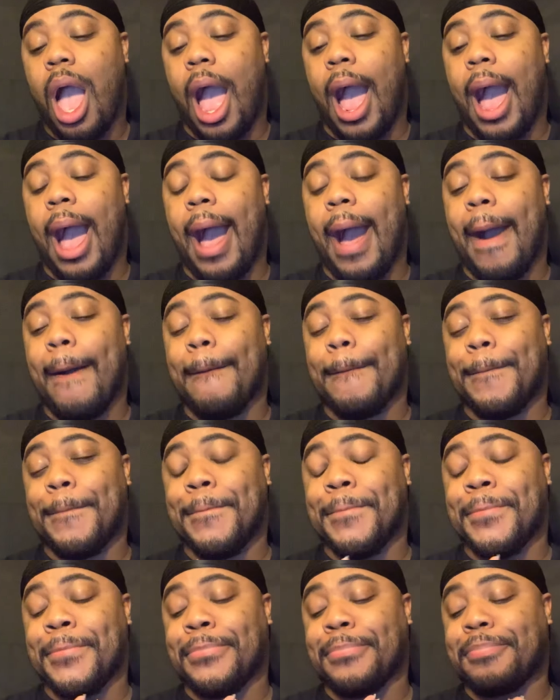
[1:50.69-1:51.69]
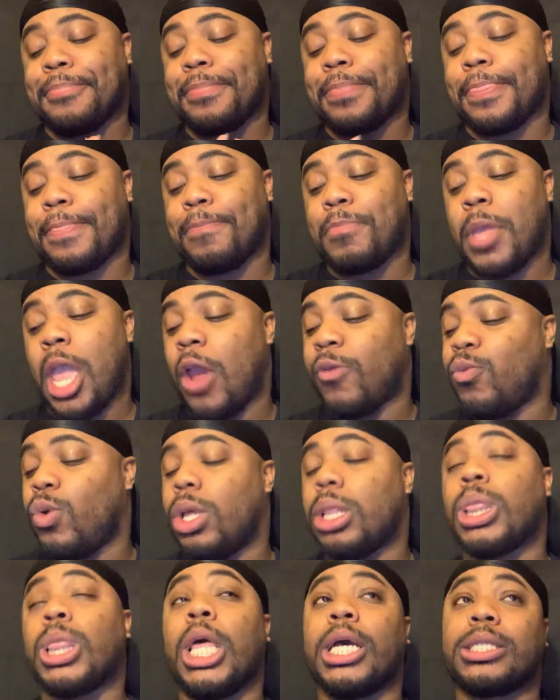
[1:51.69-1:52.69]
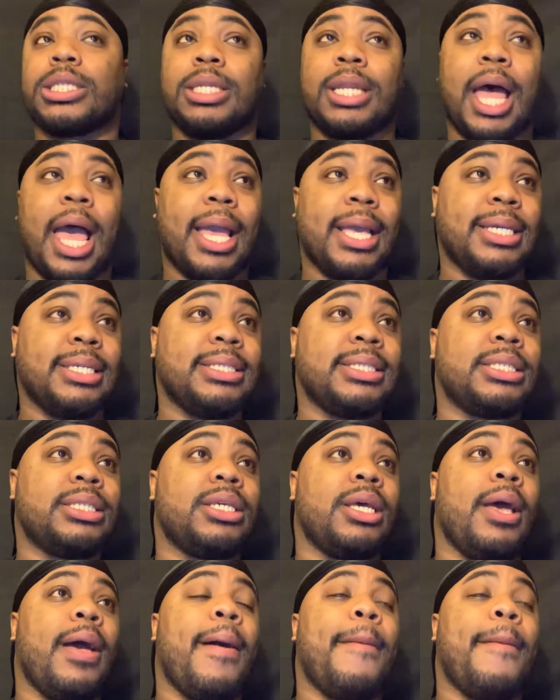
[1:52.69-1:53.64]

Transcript: Everyone looked nice.